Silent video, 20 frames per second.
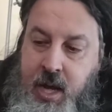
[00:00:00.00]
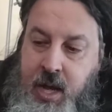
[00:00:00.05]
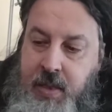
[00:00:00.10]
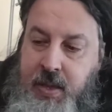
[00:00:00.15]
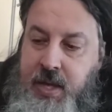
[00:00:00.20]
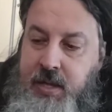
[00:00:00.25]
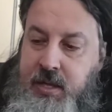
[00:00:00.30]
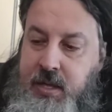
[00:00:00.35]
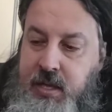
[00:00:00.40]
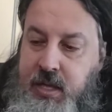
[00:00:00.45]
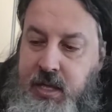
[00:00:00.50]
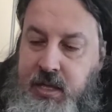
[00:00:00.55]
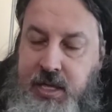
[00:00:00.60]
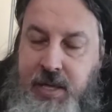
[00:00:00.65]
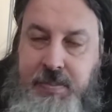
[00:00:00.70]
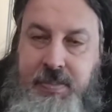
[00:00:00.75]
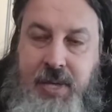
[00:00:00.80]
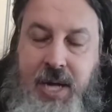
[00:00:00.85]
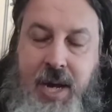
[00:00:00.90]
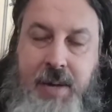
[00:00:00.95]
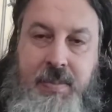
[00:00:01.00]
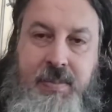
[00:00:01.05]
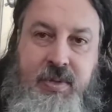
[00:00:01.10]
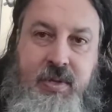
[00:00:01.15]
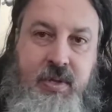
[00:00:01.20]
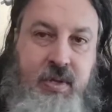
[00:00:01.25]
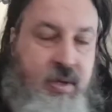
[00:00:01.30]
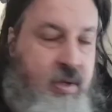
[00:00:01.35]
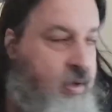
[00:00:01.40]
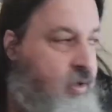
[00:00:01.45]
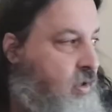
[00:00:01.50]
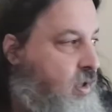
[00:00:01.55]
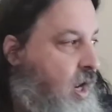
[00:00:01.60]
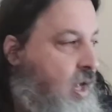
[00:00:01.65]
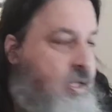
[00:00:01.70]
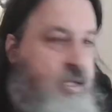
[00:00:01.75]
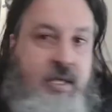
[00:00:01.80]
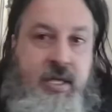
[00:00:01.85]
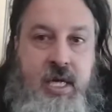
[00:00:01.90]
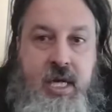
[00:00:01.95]
Another thing, sometimes you're
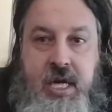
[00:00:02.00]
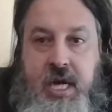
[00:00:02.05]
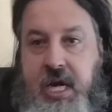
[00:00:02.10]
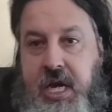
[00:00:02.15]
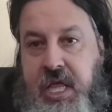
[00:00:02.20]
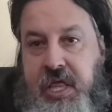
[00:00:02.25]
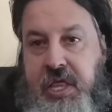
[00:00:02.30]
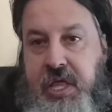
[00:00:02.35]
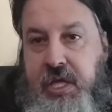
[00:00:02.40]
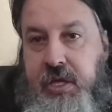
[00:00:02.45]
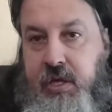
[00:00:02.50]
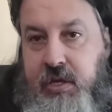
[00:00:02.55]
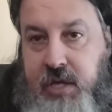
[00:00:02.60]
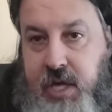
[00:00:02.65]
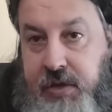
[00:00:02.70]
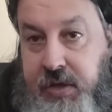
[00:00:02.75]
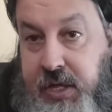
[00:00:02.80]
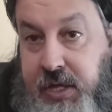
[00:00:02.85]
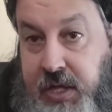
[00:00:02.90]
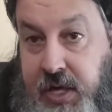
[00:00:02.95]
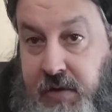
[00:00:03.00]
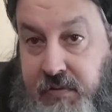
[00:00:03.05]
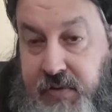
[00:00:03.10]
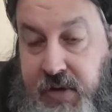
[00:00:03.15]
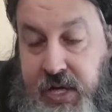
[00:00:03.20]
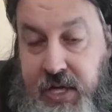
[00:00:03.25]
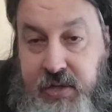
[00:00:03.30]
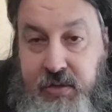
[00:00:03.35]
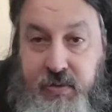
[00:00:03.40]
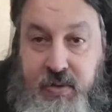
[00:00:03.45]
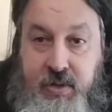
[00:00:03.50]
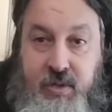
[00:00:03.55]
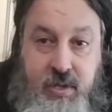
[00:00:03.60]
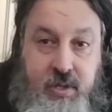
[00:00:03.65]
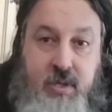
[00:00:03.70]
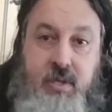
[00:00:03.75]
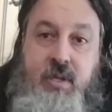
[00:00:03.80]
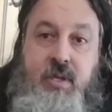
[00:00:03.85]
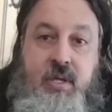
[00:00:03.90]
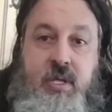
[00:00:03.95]
not seeing anything. There's nothing of
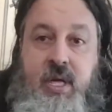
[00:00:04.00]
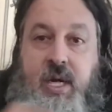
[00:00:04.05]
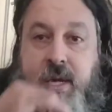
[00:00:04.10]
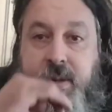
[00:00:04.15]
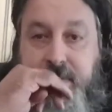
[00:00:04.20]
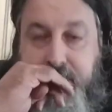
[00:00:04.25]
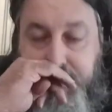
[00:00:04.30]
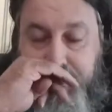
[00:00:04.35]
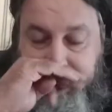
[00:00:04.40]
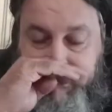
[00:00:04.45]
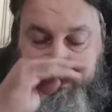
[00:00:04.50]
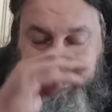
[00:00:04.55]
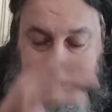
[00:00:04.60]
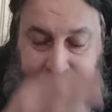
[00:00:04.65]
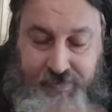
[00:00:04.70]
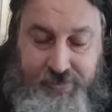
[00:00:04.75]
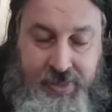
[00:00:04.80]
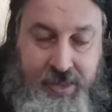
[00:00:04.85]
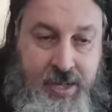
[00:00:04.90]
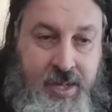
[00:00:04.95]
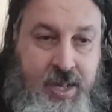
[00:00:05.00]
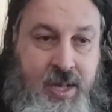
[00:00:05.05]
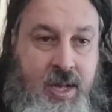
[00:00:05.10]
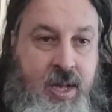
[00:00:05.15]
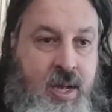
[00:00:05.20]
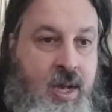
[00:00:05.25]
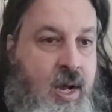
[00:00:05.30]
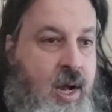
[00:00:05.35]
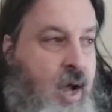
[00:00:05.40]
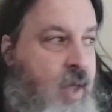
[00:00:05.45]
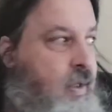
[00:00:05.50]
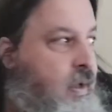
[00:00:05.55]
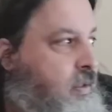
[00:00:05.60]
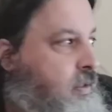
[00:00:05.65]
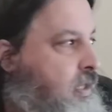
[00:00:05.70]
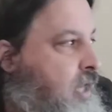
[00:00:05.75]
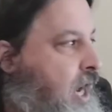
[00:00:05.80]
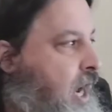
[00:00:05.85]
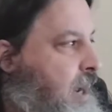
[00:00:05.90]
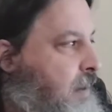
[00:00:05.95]
interest to see. Other
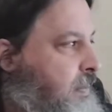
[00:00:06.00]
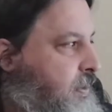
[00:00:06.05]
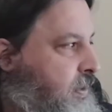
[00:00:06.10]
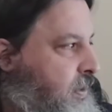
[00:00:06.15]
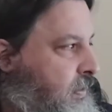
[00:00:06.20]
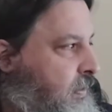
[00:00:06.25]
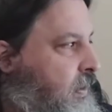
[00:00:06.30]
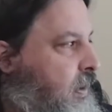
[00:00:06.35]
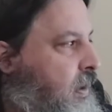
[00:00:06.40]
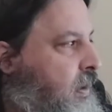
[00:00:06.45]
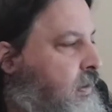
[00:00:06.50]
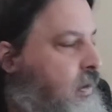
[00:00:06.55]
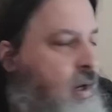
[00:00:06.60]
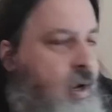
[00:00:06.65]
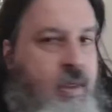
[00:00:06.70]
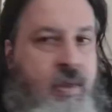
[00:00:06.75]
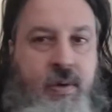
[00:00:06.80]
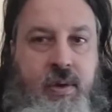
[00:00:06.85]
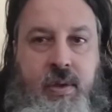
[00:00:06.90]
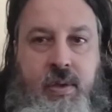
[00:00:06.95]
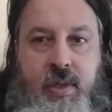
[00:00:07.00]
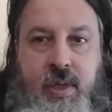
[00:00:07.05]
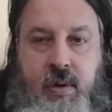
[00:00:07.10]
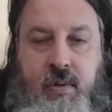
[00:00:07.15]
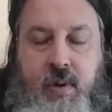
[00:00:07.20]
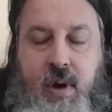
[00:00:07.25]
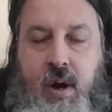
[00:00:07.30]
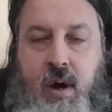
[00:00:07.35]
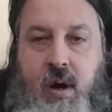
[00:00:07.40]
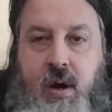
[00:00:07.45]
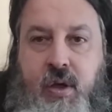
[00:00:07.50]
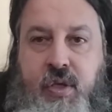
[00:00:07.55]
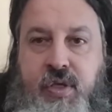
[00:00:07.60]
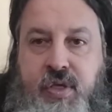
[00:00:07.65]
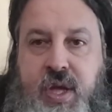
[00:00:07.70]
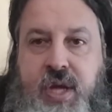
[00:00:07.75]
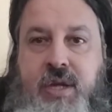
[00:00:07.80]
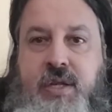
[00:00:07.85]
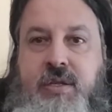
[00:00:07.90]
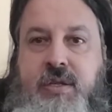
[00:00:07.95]
times there are
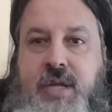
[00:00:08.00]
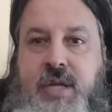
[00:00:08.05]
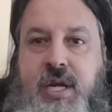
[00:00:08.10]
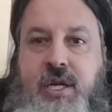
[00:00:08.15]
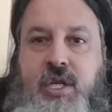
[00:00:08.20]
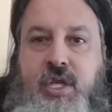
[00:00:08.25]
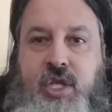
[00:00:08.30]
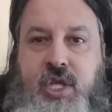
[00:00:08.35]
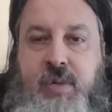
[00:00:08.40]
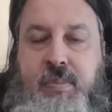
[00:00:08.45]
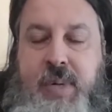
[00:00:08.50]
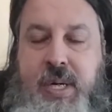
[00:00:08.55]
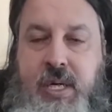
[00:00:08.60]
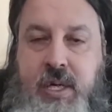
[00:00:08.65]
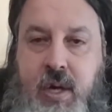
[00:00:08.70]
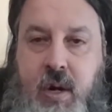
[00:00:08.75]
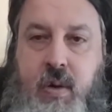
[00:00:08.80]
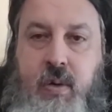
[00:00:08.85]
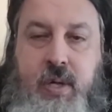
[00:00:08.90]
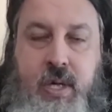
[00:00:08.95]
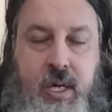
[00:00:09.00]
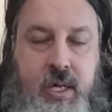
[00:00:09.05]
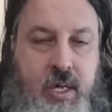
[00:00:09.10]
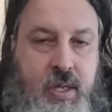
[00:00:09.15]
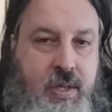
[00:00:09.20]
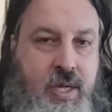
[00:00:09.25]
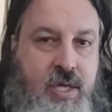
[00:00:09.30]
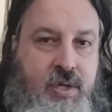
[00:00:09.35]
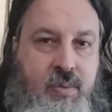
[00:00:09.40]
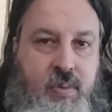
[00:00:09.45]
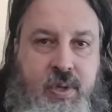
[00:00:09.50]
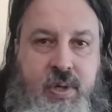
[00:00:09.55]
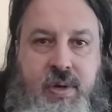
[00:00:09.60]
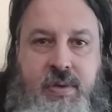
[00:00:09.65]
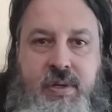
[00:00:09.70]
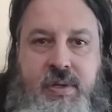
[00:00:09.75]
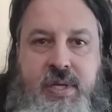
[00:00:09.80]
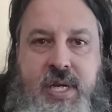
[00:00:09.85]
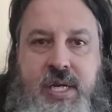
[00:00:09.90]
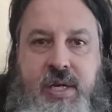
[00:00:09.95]
things that should be noted, and that's when you
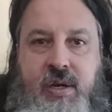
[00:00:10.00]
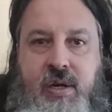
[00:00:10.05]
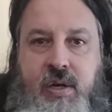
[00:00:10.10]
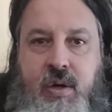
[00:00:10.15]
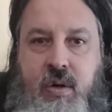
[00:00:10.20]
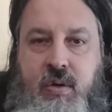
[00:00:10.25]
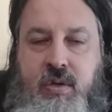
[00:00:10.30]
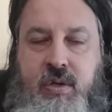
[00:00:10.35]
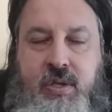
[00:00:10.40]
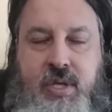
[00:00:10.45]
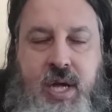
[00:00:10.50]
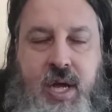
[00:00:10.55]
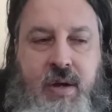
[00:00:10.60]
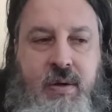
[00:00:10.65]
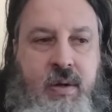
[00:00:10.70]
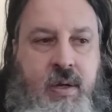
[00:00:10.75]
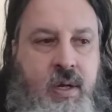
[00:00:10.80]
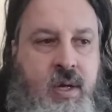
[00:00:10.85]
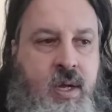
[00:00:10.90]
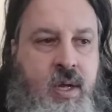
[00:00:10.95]
have to take your notes down.